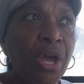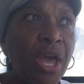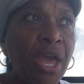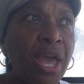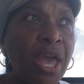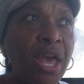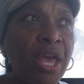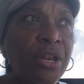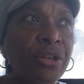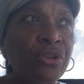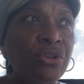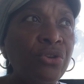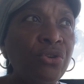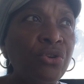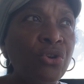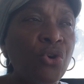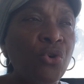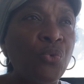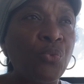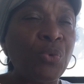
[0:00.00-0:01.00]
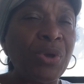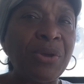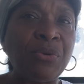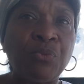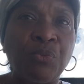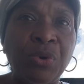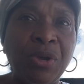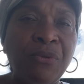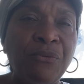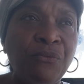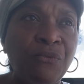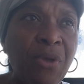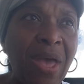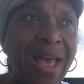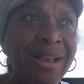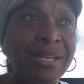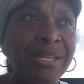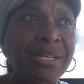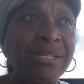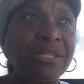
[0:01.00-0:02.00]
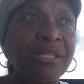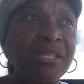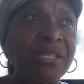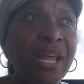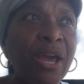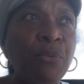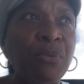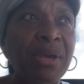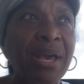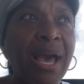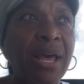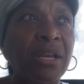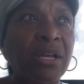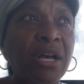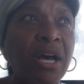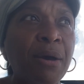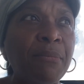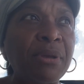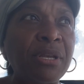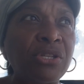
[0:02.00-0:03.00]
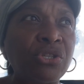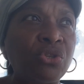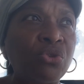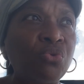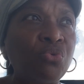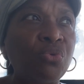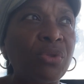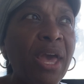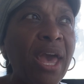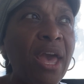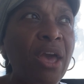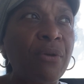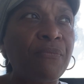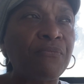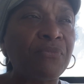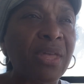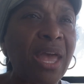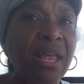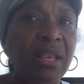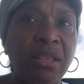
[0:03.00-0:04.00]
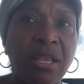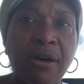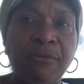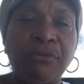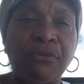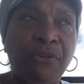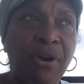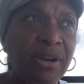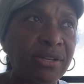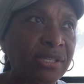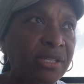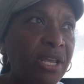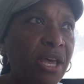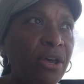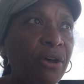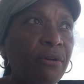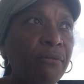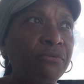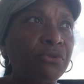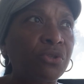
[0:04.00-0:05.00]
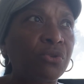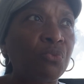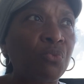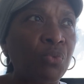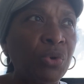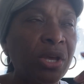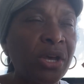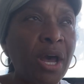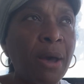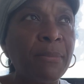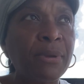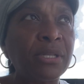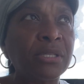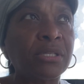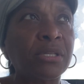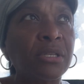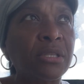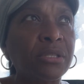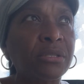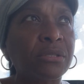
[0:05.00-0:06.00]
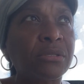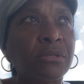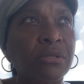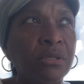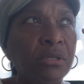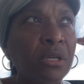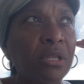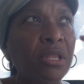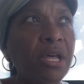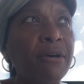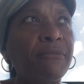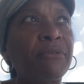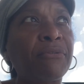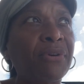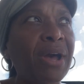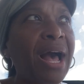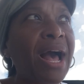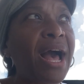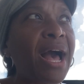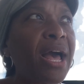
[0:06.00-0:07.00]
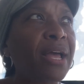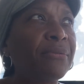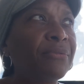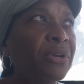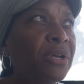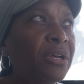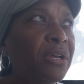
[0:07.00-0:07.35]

And you know, we, we at the end of the day we gotta come into that that love of ourselves. We come into the love of God